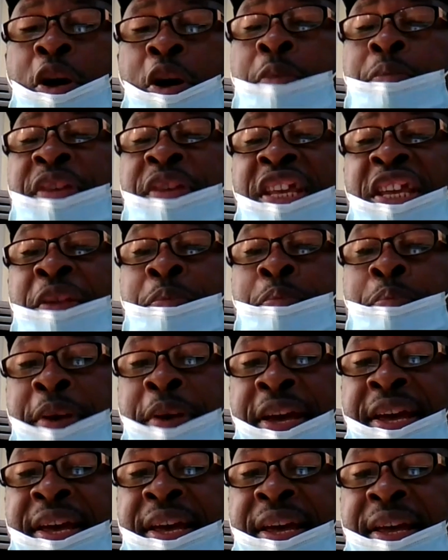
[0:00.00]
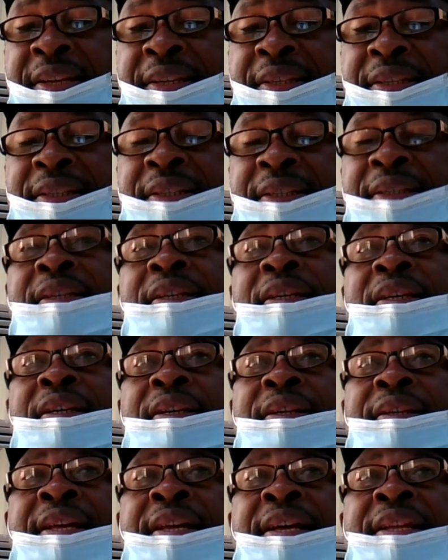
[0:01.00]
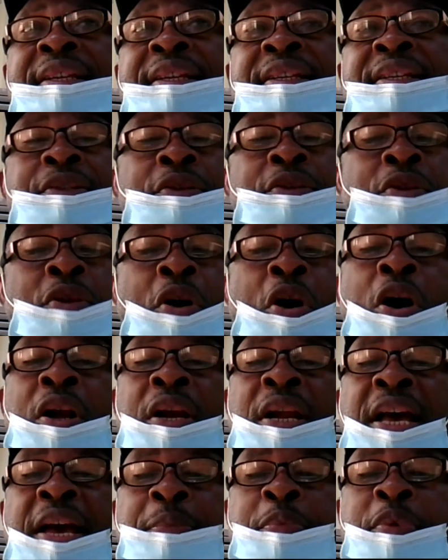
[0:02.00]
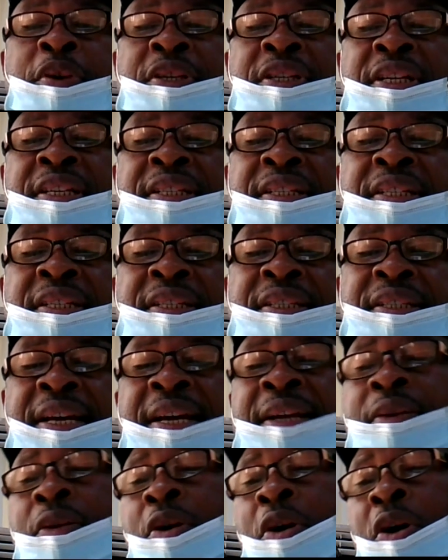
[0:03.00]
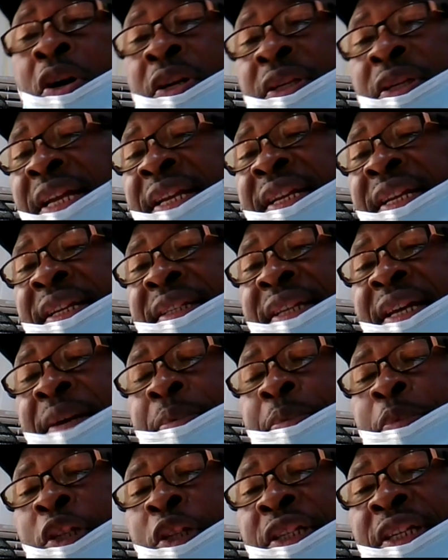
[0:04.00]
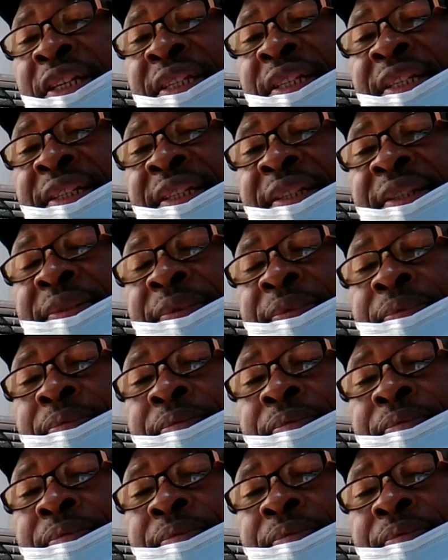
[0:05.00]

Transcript: come in pairs. That is null hypothesis and alternate hypothesis.